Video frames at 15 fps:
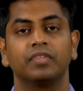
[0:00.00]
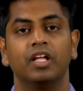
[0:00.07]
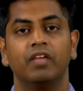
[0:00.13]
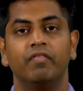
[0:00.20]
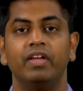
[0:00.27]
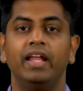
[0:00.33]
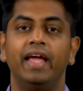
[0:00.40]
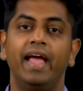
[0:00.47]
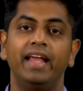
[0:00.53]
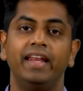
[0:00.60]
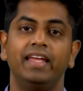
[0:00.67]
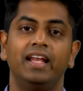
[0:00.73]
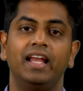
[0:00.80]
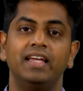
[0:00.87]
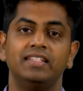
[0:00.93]
When A
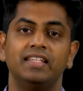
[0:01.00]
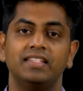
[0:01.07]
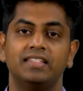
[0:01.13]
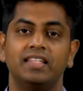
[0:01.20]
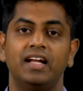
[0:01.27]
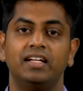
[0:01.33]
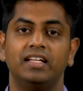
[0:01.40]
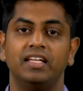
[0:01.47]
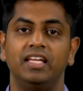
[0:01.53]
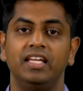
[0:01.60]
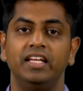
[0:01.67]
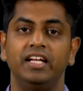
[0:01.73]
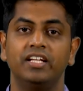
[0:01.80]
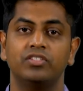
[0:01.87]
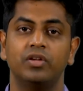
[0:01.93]
realizes that he
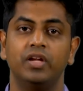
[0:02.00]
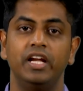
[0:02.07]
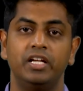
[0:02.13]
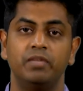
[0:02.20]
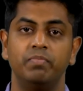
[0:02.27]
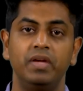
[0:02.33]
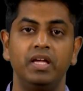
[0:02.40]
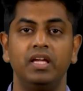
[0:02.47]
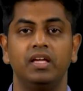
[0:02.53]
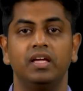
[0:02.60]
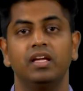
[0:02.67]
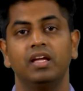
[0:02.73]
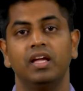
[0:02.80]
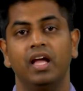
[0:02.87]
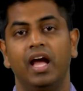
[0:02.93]
needs to hit B
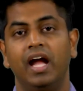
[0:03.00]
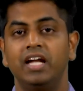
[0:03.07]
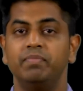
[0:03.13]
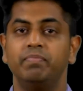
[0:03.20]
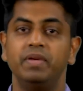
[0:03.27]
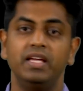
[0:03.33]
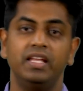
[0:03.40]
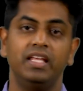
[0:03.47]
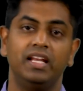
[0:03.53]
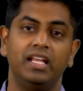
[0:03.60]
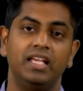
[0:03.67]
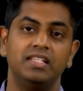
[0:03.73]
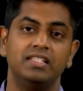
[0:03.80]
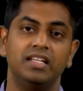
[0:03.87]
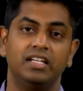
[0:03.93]
and B
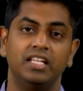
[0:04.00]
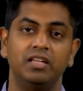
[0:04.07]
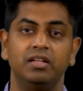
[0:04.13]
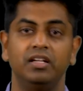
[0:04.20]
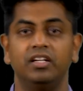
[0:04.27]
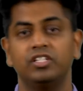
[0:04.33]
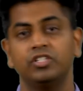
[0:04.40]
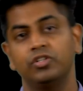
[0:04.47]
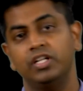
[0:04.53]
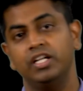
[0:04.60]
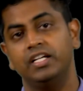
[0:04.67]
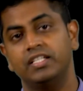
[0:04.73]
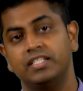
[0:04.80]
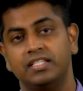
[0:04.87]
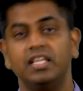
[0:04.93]
realizes that he should
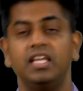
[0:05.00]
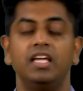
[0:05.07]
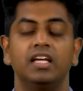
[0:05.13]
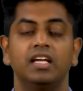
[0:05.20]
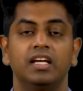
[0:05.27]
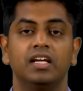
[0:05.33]
hit C,